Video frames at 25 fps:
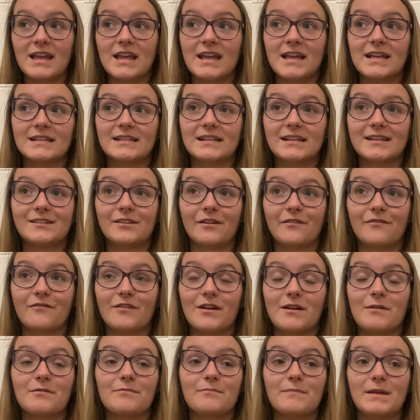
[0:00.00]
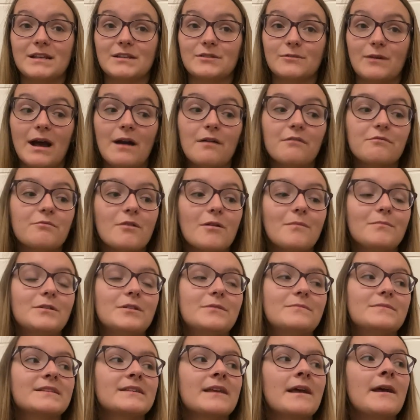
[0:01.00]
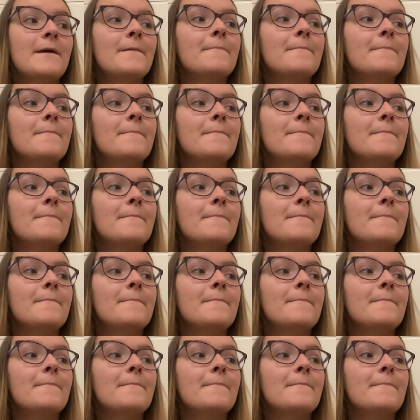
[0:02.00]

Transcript: is suffering with mental health problems,